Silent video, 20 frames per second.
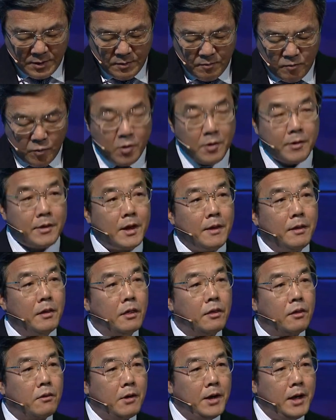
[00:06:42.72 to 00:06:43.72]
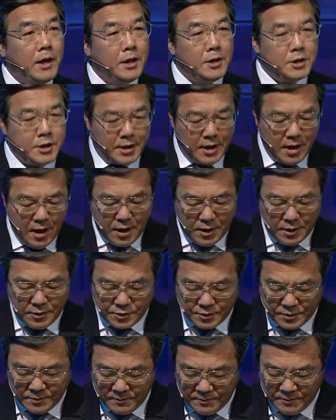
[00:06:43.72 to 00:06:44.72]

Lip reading: More than 3 decades